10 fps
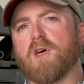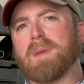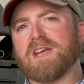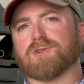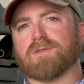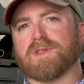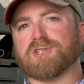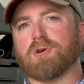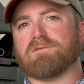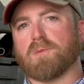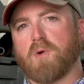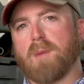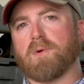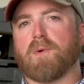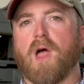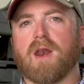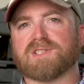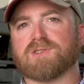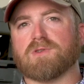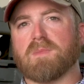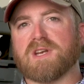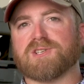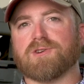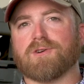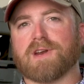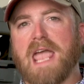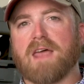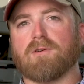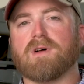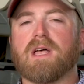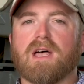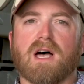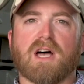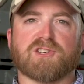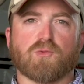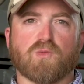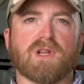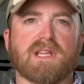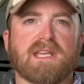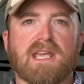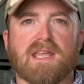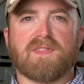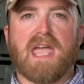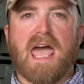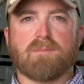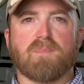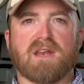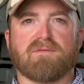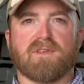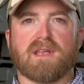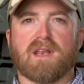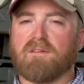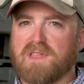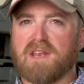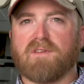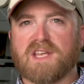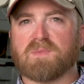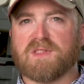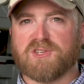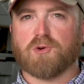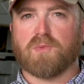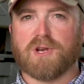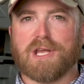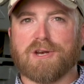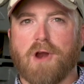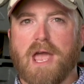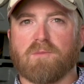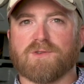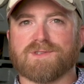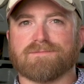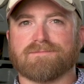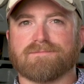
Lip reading: They'll make sure that you have the proper products to administer your cattle to really get the added benefit of the investment that you're putting in your animals.